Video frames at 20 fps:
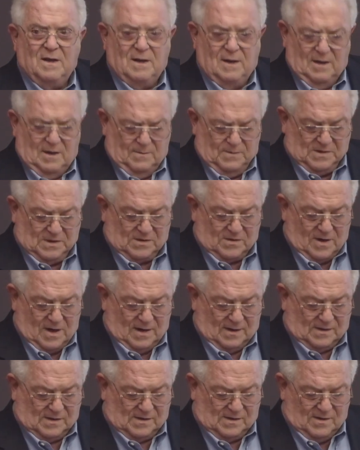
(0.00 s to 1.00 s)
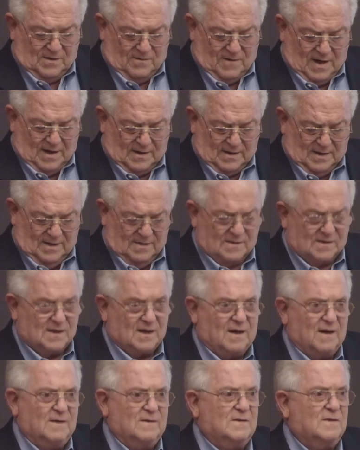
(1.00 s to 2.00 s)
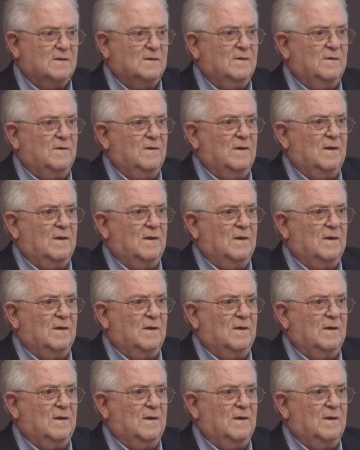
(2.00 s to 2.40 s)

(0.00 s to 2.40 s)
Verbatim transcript: It obstructs direct insights